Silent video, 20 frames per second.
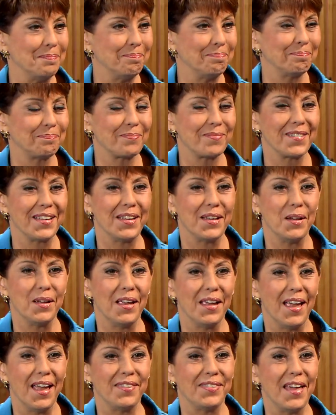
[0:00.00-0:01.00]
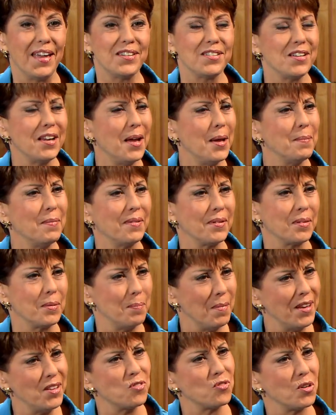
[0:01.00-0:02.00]
Mm -hmm at that time,
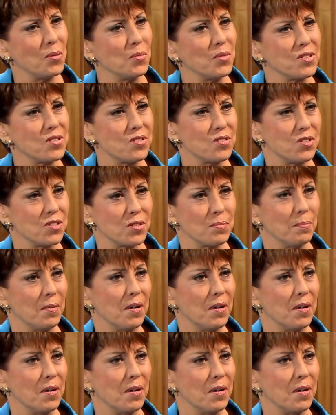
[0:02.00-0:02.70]
mainstream was just